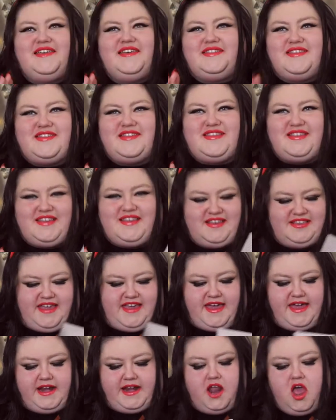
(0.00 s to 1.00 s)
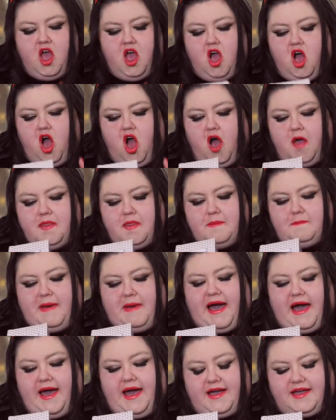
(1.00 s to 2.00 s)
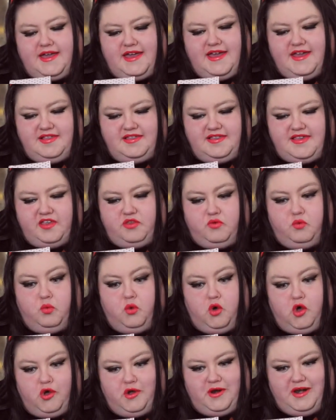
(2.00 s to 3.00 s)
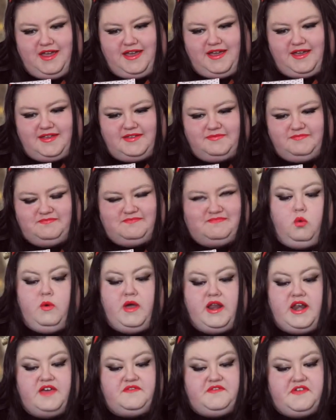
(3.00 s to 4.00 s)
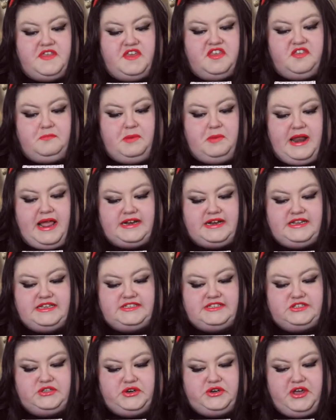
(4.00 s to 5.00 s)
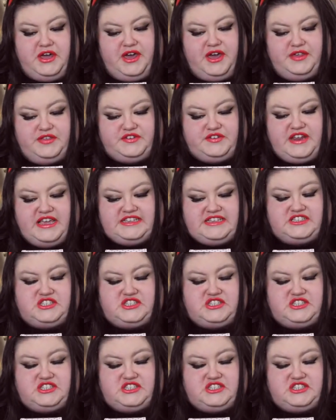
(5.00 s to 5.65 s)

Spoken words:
This is exciting. On the back, it says, warning. Whenever this plant is unearthed, it